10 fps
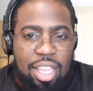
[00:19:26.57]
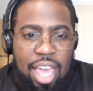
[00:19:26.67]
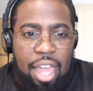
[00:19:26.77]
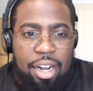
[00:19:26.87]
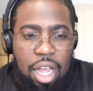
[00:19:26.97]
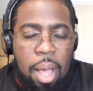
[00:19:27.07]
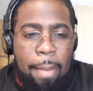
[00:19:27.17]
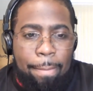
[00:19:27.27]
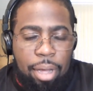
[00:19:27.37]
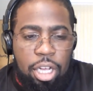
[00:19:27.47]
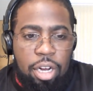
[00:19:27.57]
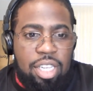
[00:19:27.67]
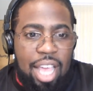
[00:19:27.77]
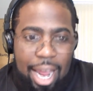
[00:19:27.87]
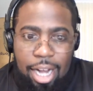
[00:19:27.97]
Canada, Billiards,
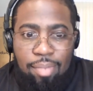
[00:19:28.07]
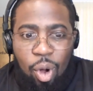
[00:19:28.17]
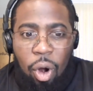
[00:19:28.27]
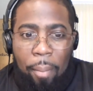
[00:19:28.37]
and more.